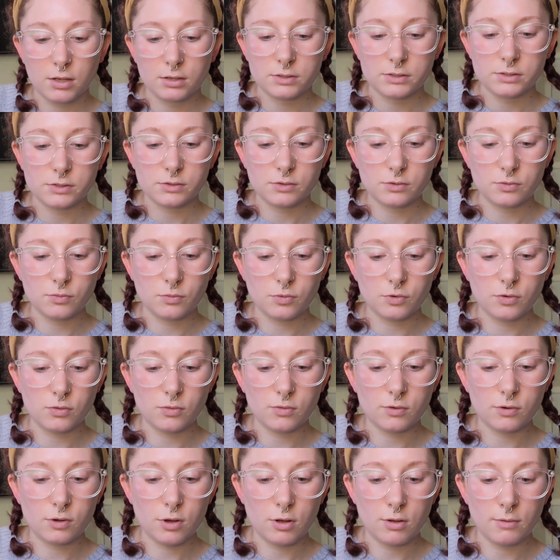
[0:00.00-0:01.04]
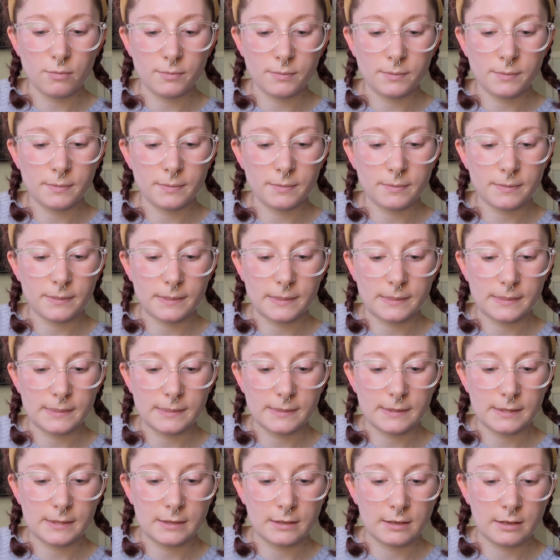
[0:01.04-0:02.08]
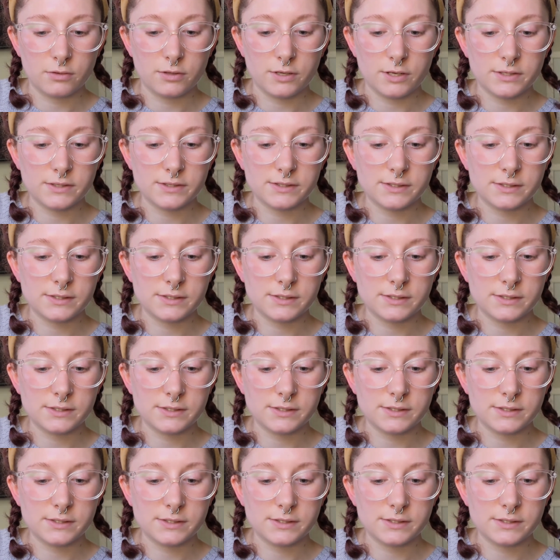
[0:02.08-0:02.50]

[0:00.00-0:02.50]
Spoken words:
So more oil. This